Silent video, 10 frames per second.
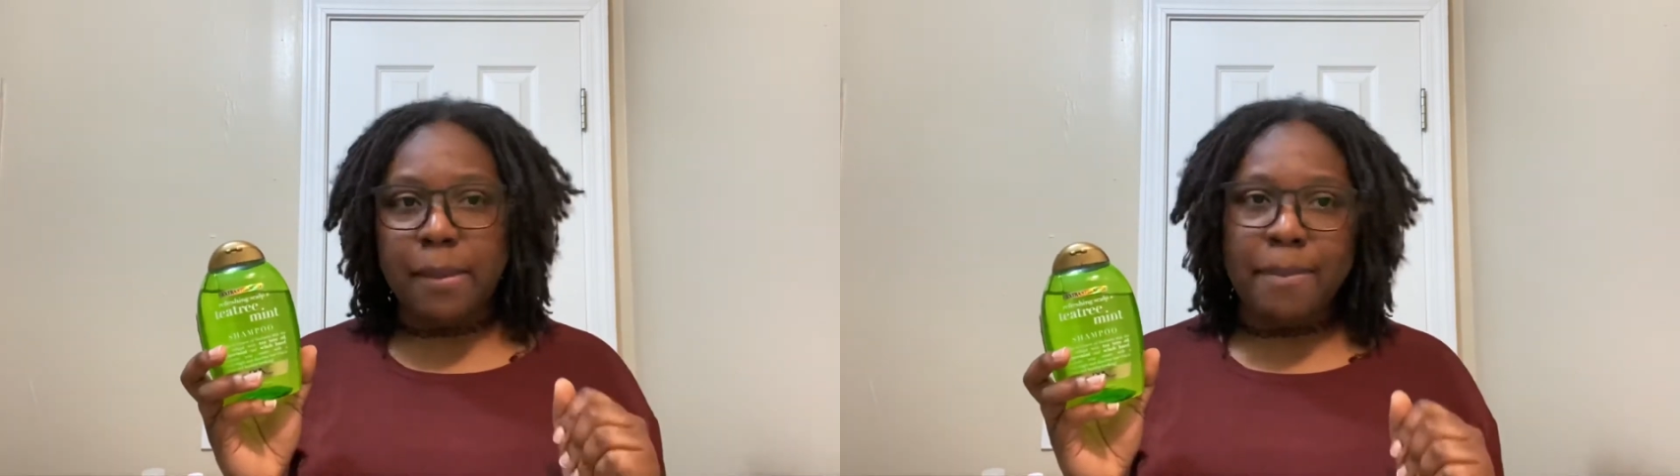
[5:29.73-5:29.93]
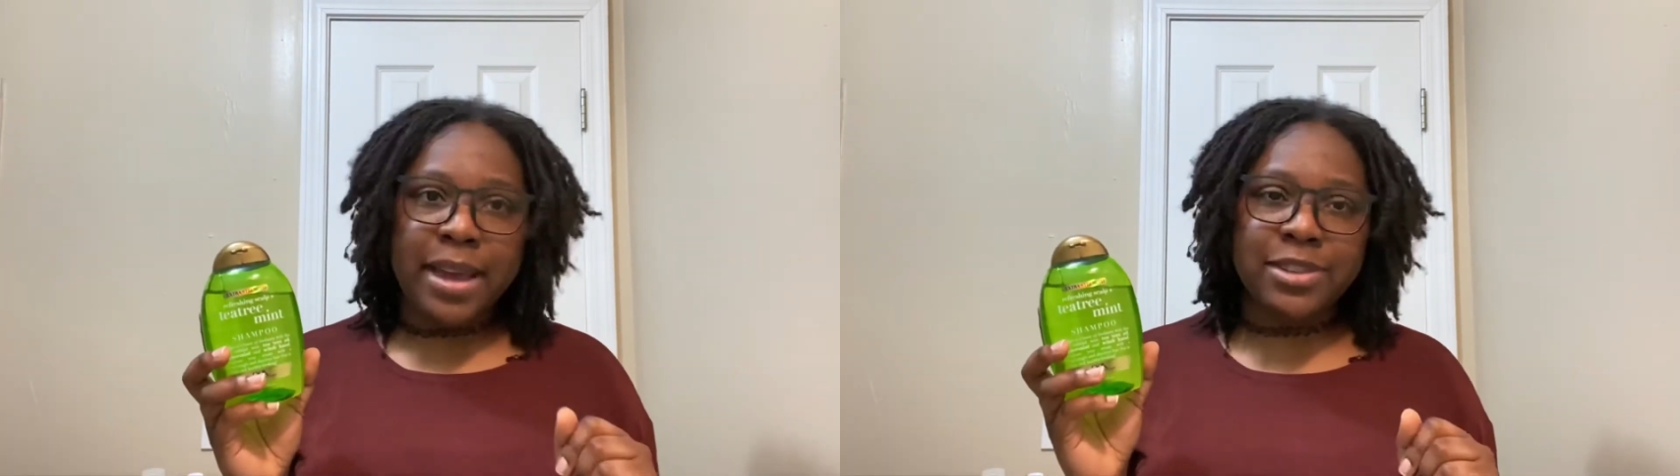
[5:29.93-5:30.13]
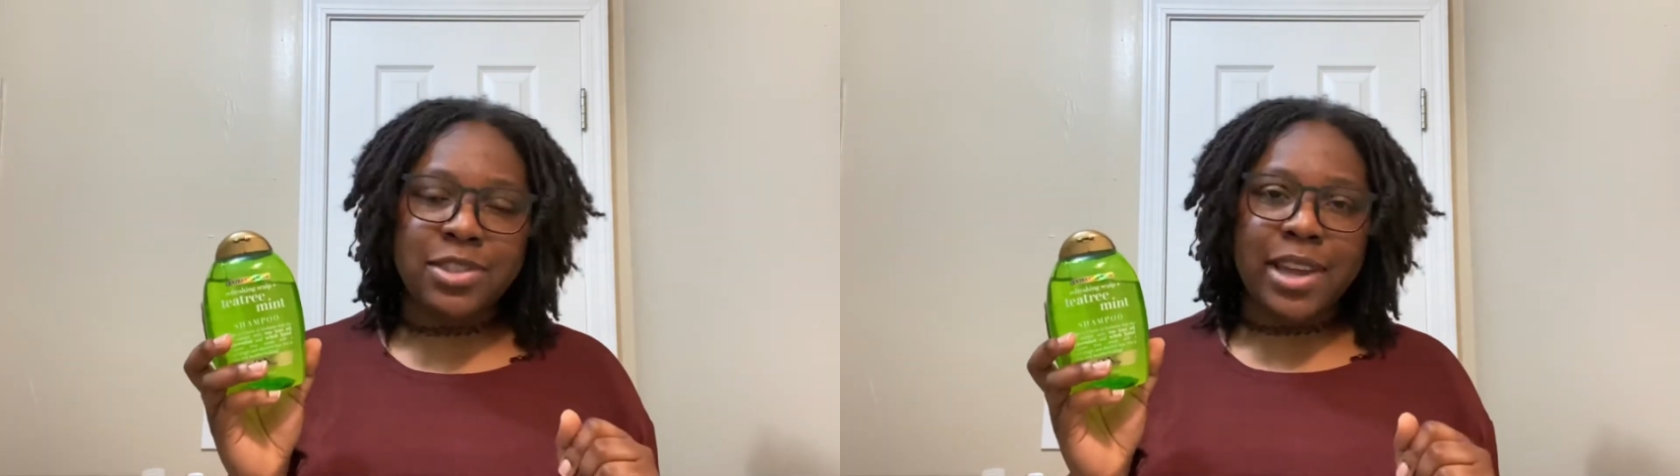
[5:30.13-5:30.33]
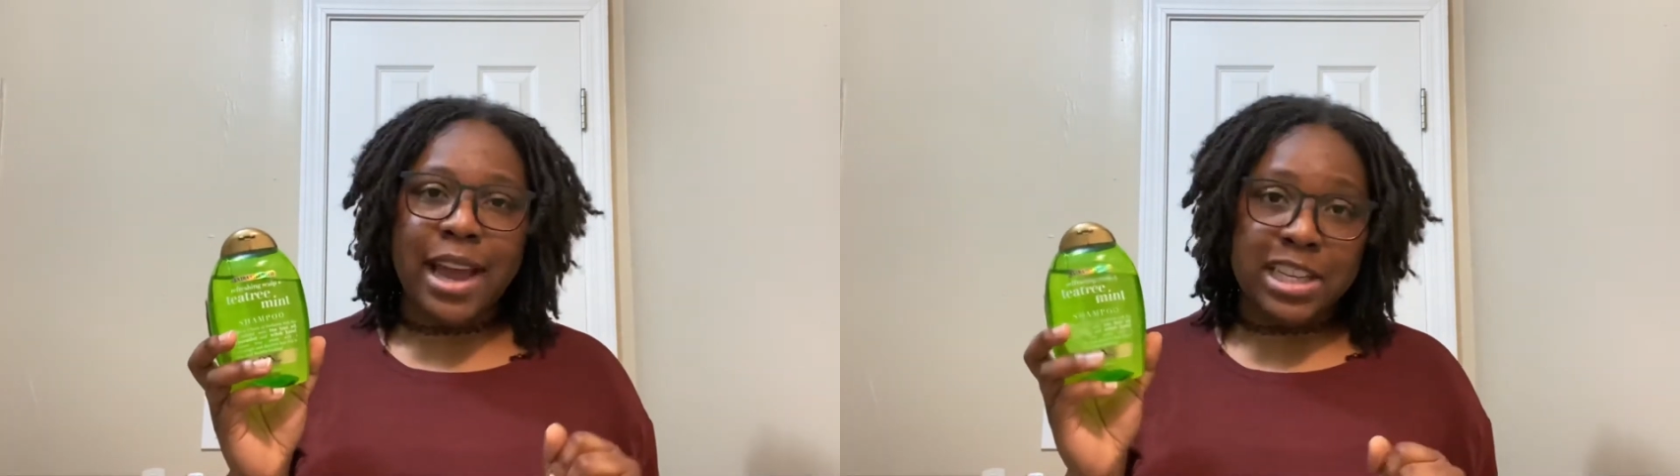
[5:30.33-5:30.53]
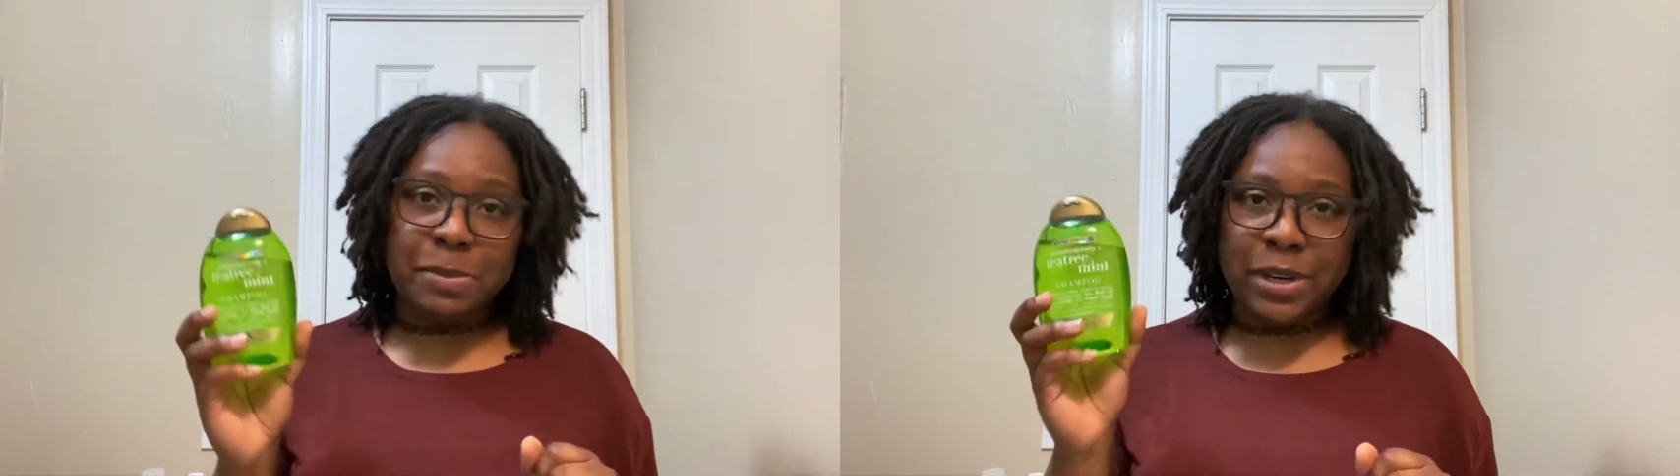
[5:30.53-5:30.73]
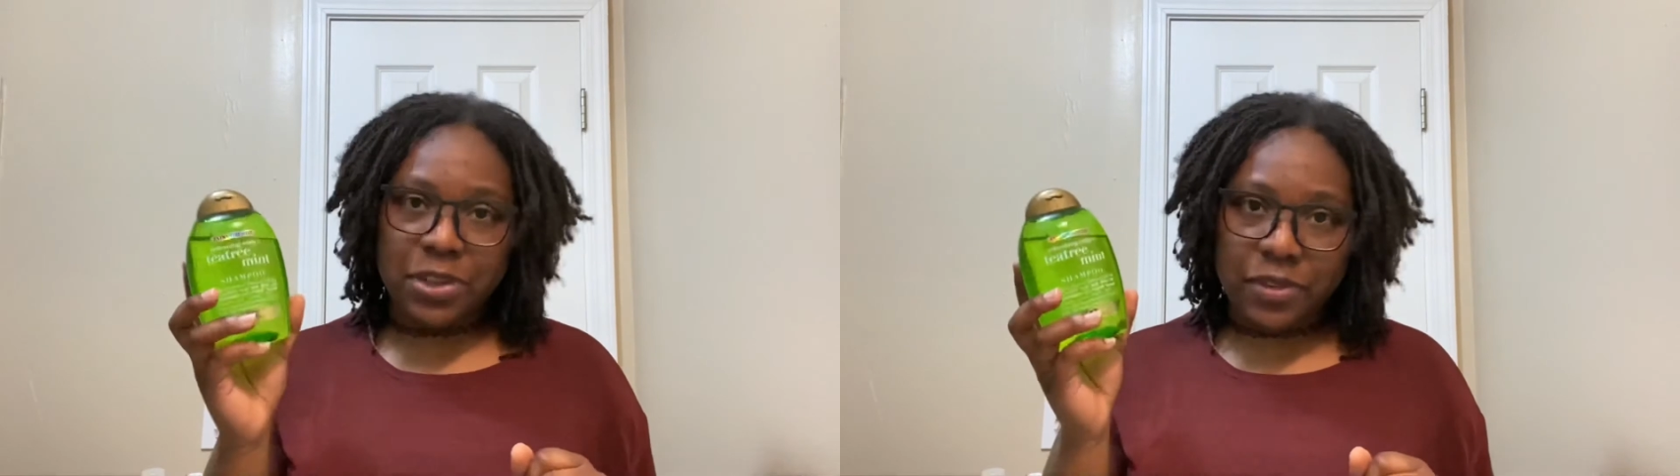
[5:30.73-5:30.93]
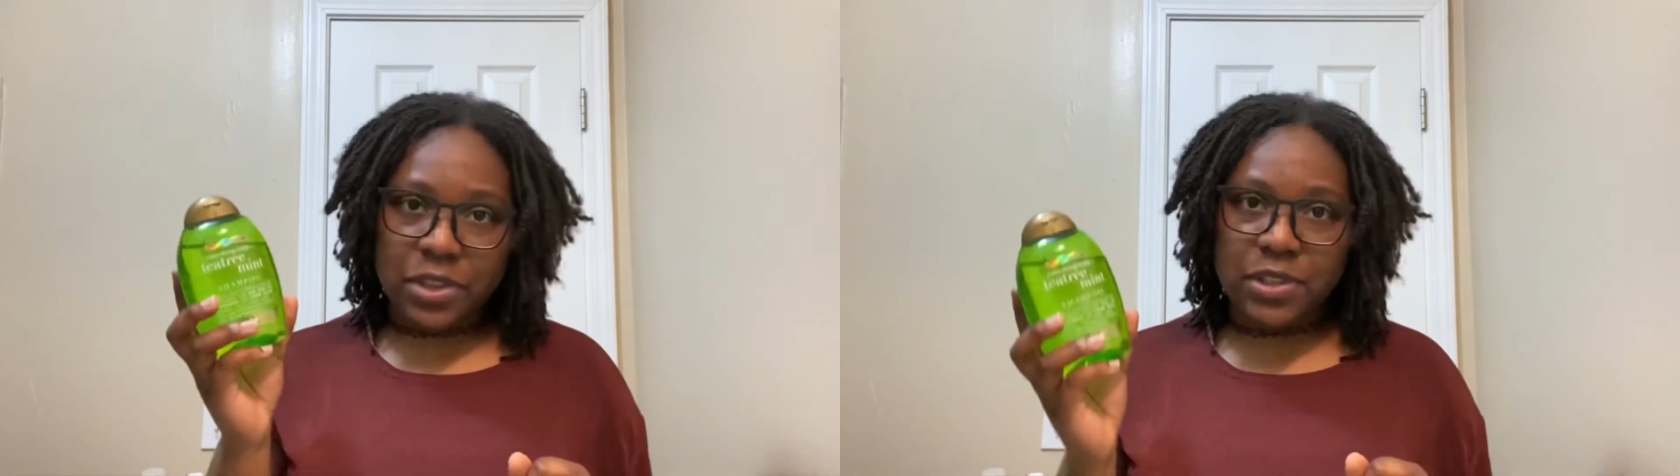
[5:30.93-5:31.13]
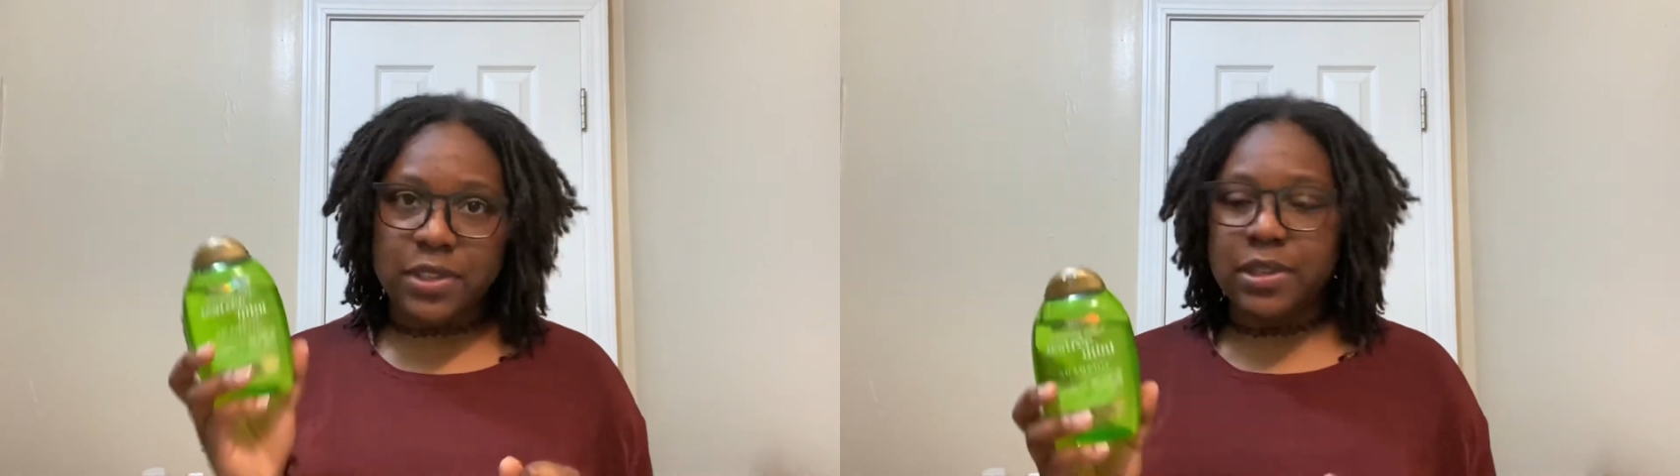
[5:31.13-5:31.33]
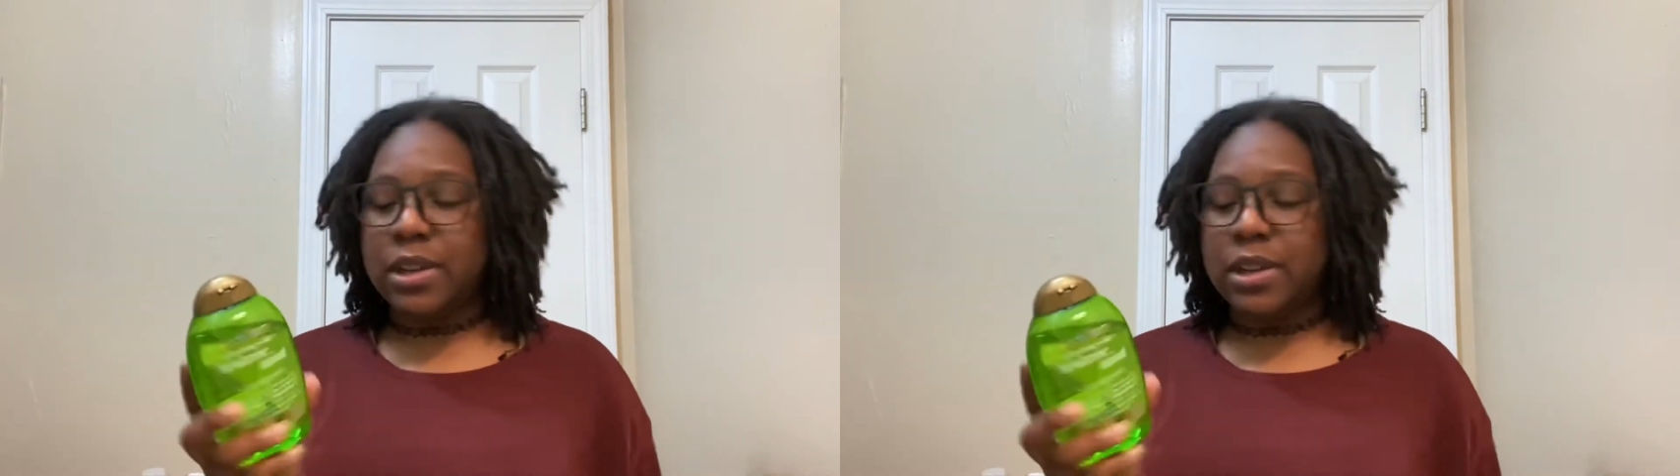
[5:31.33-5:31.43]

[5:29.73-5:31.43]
a mixed aspect of this